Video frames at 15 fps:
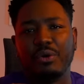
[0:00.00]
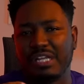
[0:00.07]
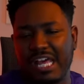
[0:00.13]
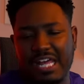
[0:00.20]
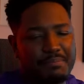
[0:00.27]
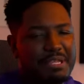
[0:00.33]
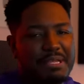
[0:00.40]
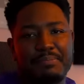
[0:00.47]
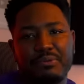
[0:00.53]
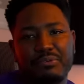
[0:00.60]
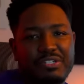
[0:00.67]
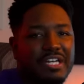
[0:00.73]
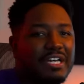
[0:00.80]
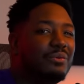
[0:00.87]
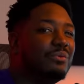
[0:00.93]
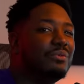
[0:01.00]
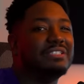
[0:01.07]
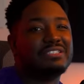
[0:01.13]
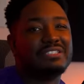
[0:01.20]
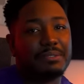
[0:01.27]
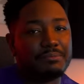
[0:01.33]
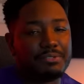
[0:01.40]
lot of people dealt with
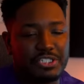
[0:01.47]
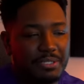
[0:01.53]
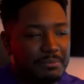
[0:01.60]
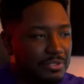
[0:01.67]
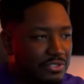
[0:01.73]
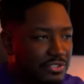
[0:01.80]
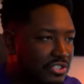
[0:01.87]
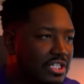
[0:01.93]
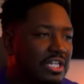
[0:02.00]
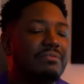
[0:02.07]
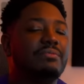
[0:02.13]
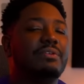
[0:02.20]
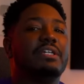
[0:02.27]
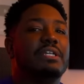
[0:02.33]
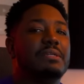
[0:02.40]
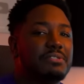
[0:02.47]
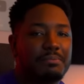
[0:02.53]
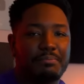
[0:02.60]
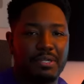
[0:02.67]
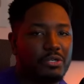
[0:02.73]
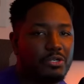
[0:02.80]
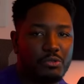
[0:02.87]
some similar stuff when it comes to
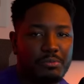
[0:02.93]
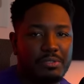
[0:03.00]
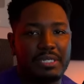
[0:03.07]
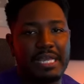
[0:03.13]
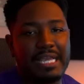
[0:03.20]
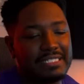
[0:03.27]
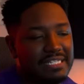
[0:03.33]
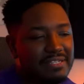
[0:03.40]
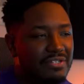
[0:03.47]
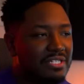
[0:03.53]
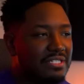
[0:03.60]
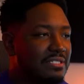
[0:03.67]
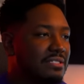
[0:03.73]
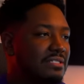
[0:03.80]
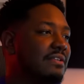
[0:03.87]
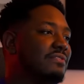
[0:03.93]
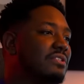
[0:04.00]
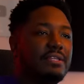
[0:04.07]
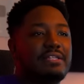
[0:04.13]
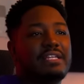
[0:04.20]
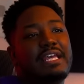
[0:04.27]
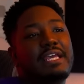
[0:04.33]
paranormal activities and stuff, so
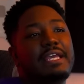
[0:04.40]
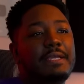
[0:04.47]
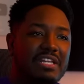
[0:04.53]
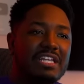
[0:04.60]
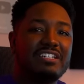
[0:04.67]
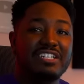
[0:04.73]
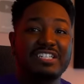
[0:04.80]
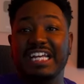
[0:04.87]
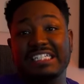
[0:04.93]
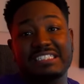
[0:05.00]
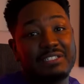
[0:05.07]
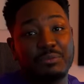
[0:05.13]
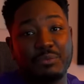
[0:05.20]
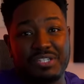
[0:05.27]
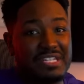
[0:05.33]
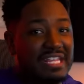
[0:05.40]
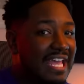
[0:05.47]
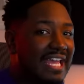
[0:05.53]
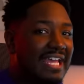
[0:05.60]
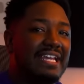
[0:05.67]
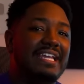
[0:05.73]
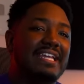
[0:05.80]
they connected with
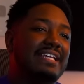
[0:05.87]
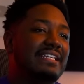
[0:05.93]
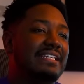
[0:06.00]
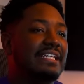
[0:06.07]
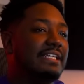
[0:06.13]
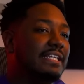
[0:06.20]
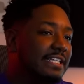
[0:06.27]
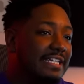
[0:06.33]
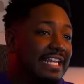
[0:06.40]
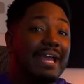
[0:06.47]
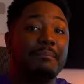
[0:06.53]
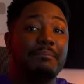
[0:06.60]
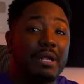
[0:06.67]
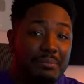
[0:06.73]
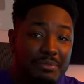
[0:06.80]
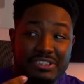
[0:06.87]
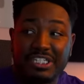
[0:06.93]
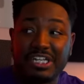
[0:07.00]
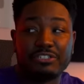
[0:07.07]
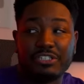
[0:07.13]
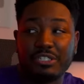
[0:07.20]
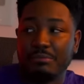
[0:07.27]
that, and that probably
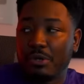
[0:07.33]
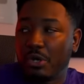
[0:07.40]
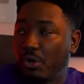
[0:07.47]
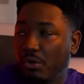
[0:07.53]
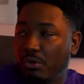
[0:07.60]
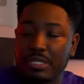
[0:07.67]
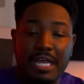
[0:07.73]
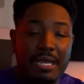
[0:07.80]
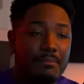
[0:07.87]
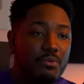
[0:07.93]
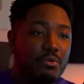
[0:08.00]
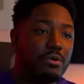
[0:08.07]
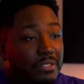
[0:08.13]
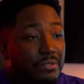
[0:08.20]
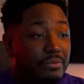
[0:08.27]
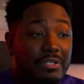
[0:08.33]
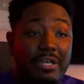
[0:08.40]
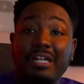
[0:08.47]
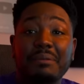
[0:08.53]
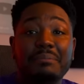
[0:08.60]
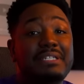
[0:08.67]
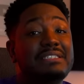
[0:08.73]
scared them a whole lot more. With all
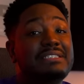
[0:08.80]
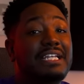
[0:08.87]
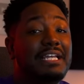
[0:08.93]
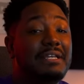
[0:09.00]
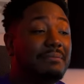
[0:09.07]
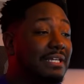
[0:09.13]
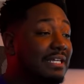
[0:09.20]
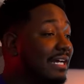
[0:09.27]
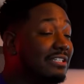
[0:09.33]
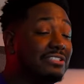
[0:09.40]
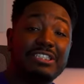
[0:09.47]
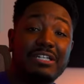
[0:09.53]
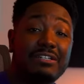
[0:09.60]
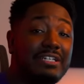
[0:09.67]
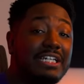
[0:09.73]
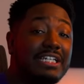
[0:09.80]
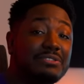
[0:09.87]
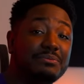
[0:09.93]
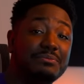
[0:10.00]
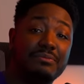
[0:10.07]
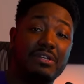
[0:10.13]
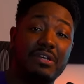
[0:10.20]
that being said, man, I'll see you on the next
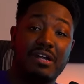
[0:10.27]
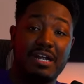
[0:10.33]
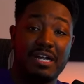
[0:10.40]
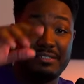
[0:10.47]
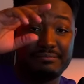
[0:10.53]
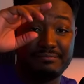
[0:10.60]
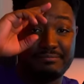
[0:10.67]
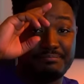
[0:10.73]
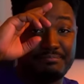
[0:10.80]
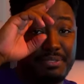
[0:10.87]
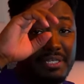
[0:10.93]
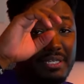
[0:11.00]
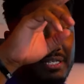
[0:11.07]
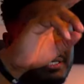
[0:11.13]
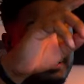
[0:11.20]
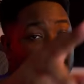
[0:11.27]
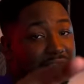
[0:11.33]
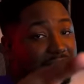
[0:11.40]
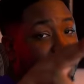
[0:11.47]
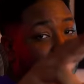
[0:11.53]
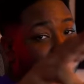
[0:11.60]
one. All right, peace.